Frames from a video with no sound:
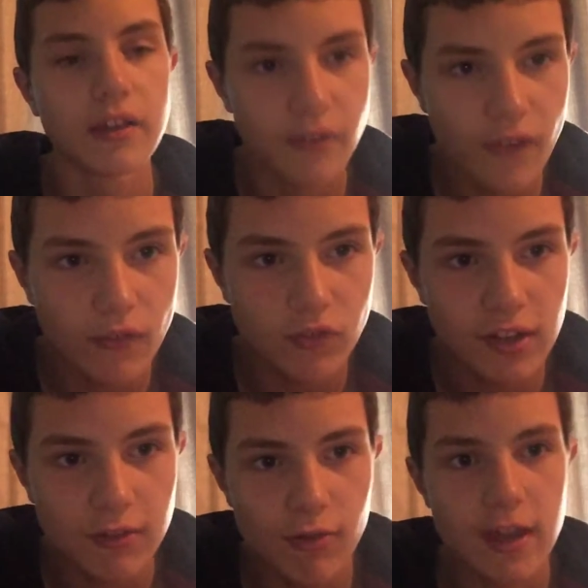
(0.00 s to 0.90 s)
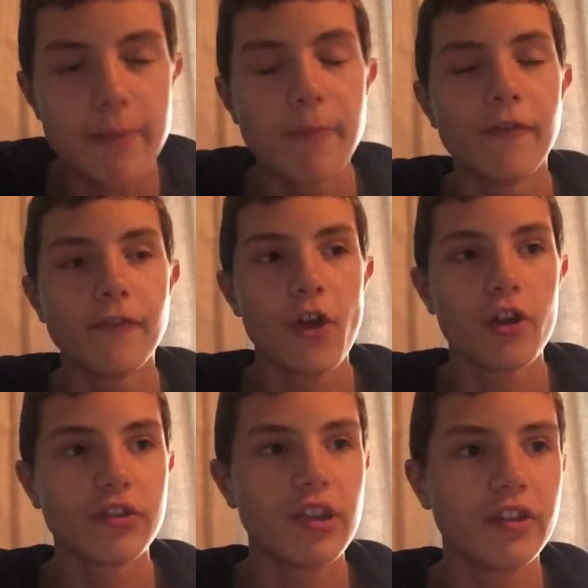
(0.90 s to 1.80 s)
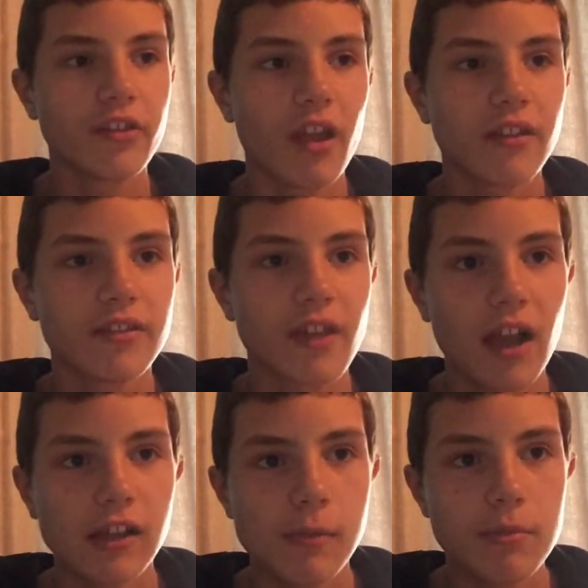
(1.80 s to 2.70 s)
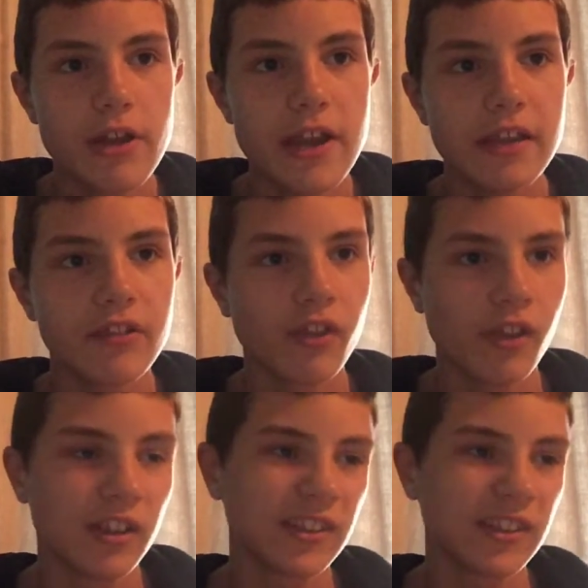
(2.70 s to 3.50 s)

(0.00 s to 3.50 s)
the Velveteen Dream versus Tyler Breeze.